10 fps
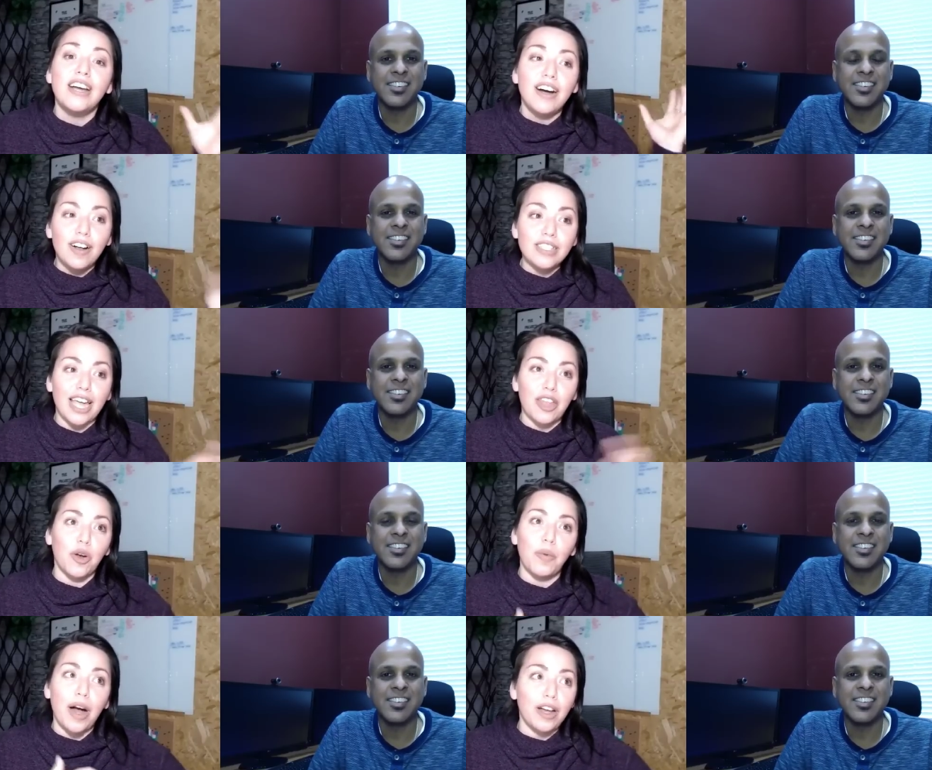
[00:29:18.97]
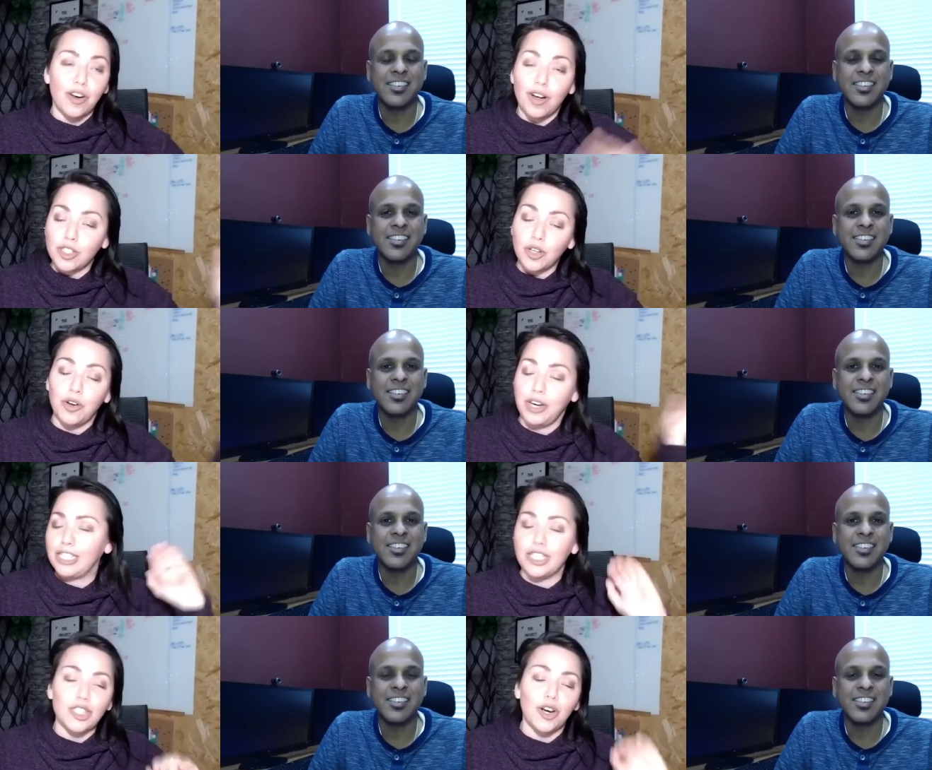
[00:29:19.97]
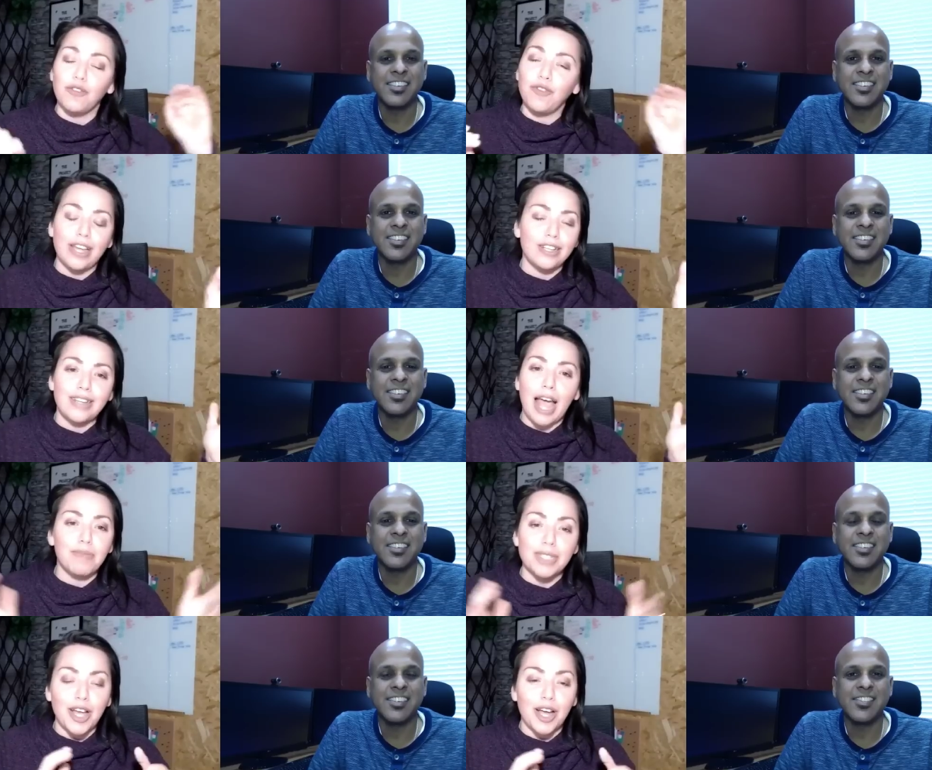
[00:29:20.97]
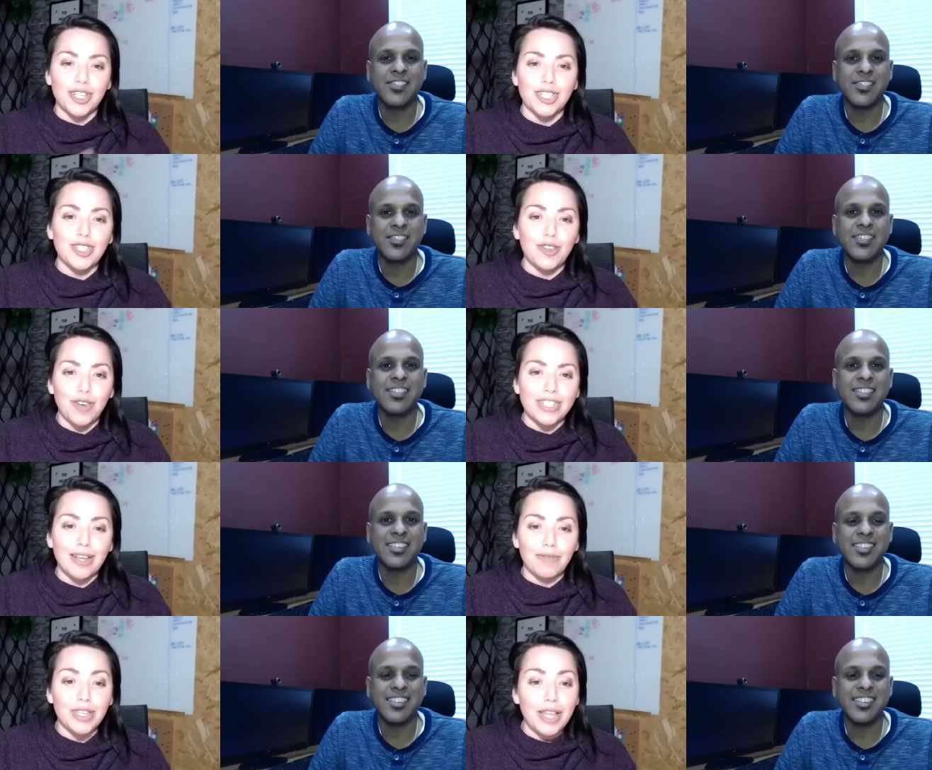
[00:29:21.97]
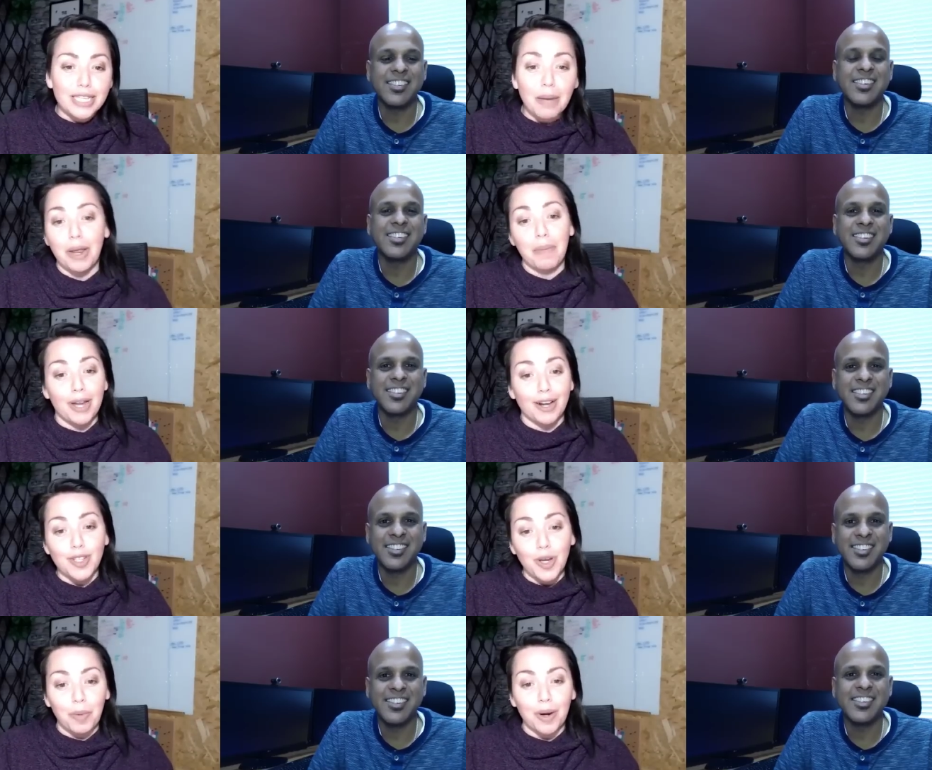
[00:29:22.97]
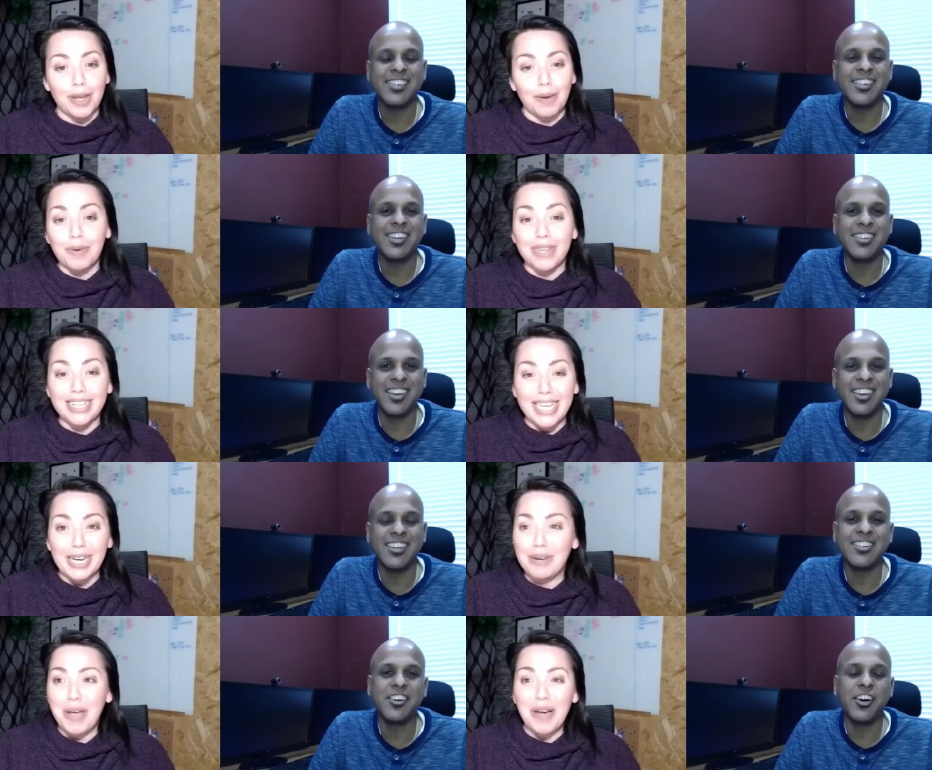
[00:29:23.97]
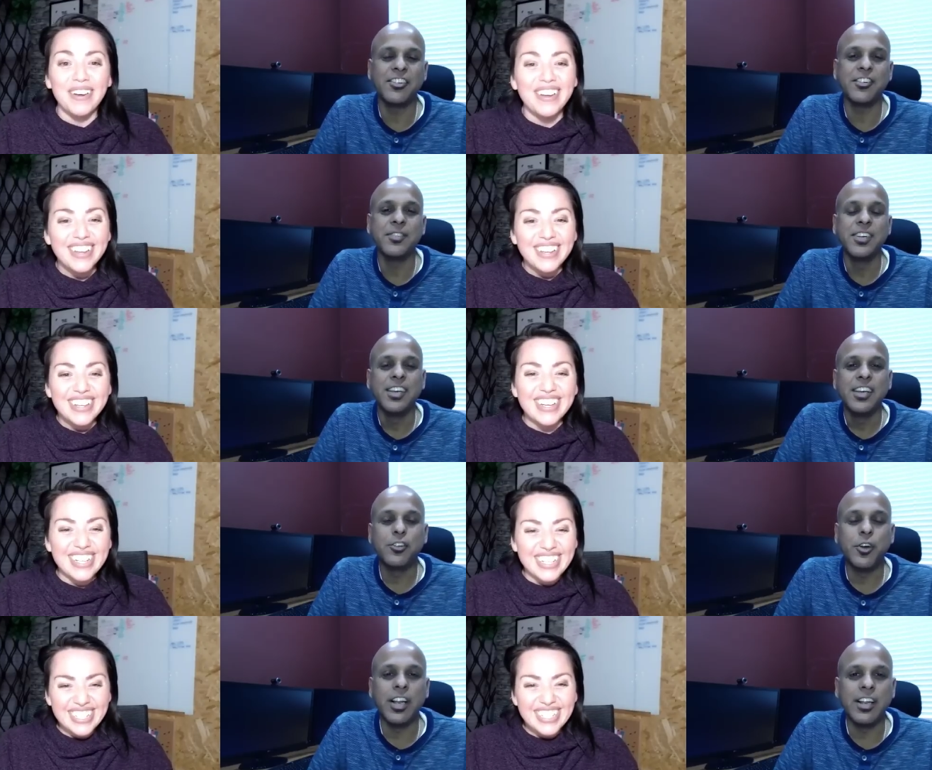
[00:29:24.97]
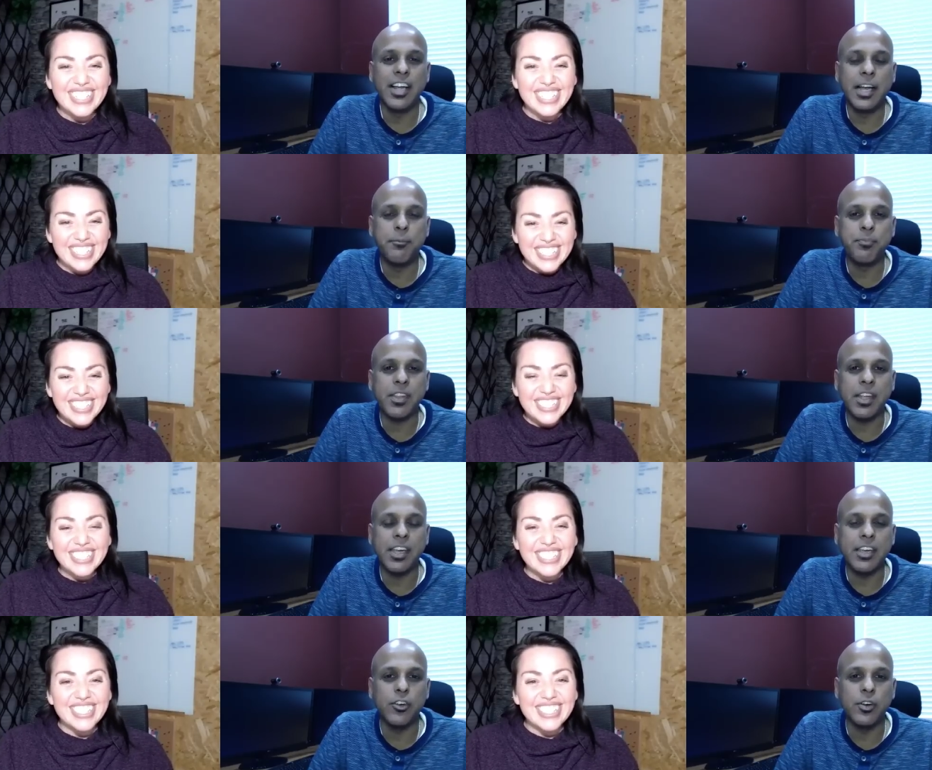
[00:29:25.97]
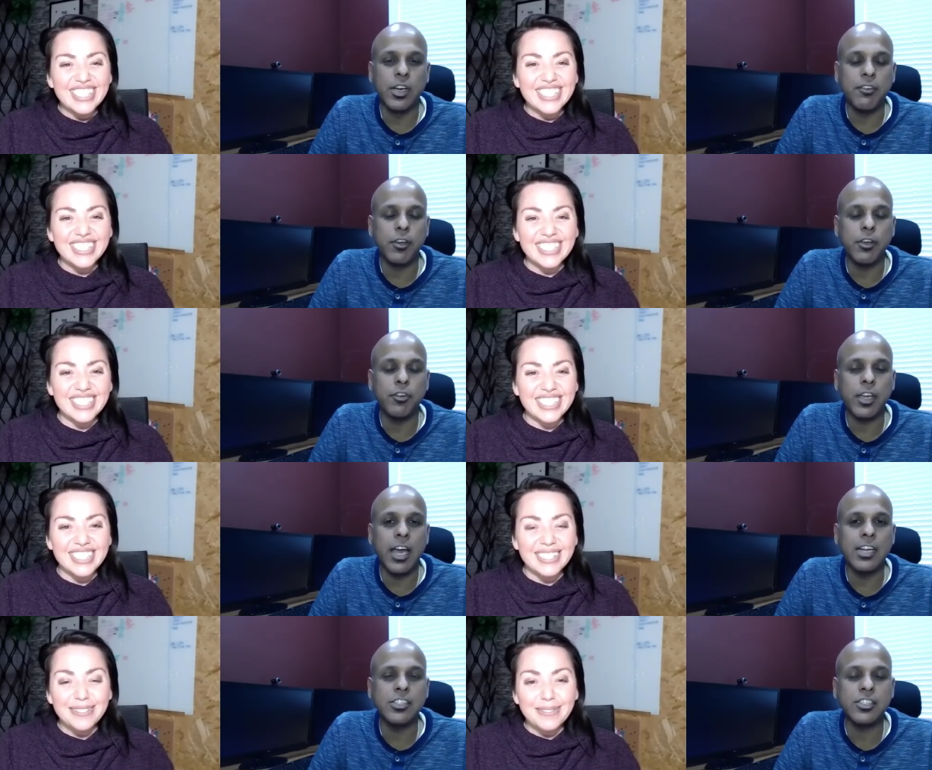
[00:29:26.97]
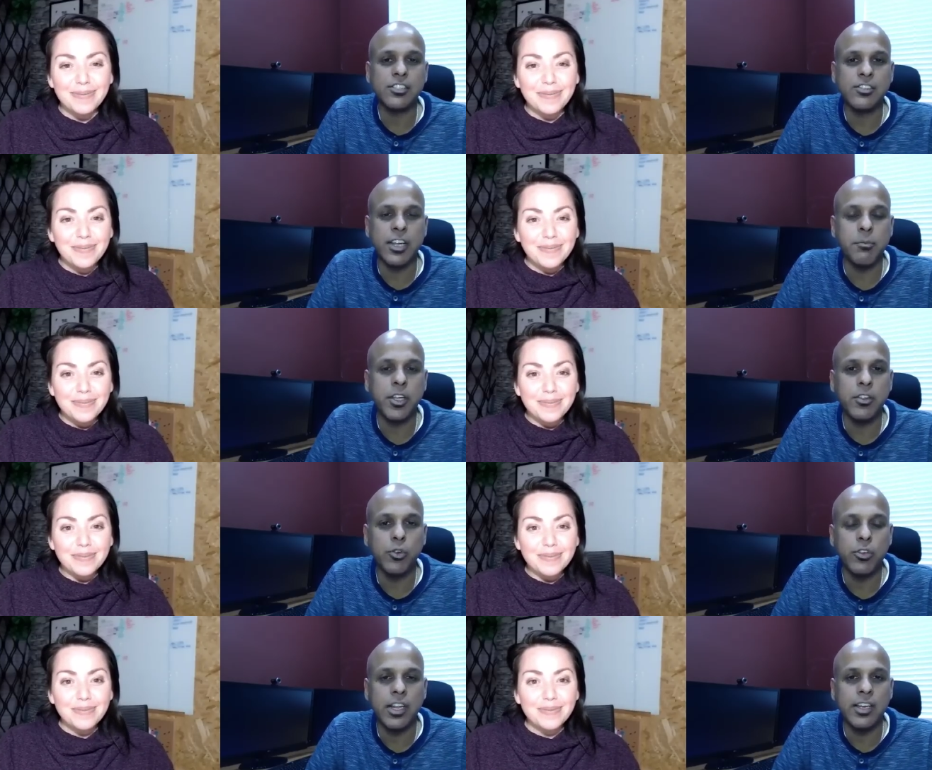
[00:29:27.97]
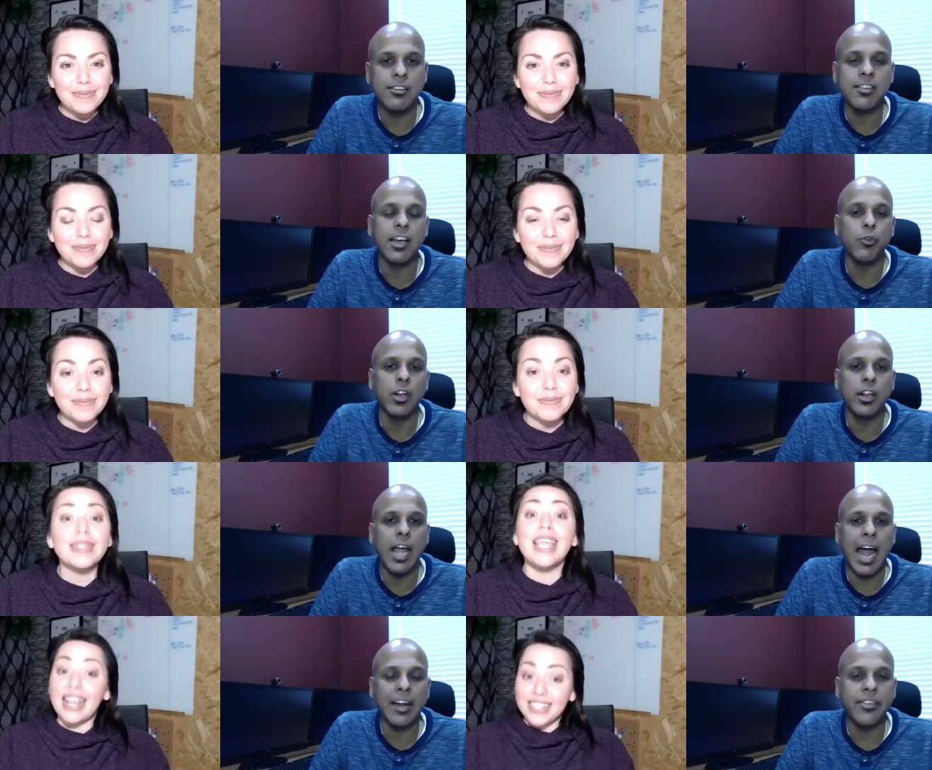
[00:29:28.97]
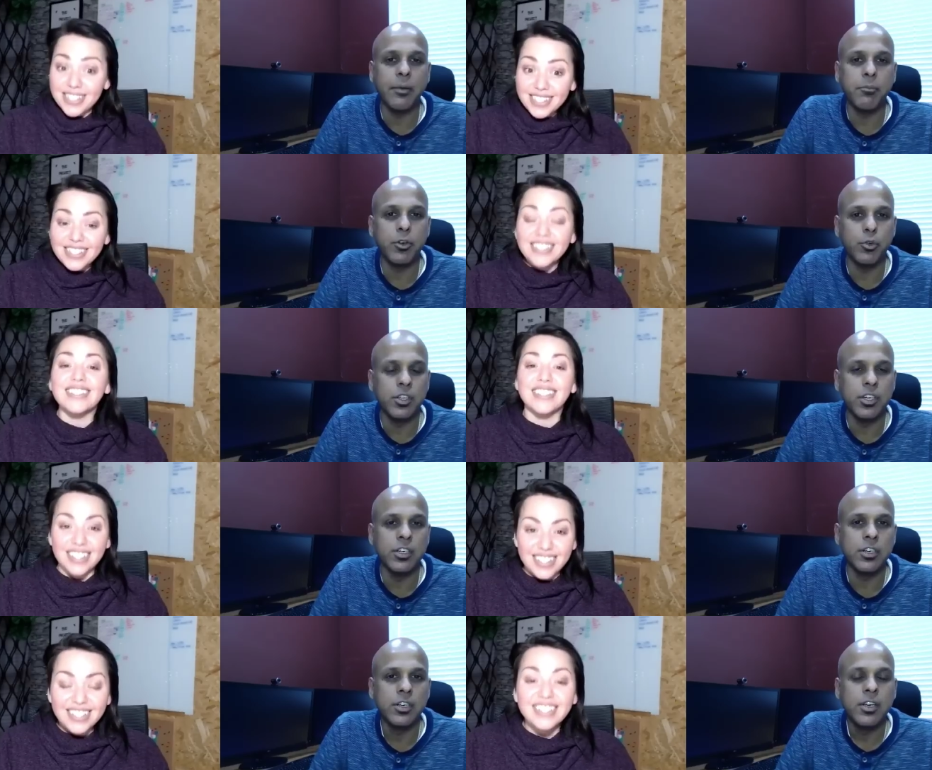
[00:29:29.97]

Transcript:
Speaker 1: all together while you're also learning to surf and have massages and do fun stuff. So that's coming up in October that we're really excited about.
Speaker 2: Awesome. So I'll, um, you know, if you, if you can send me those links, I will yes. add them to the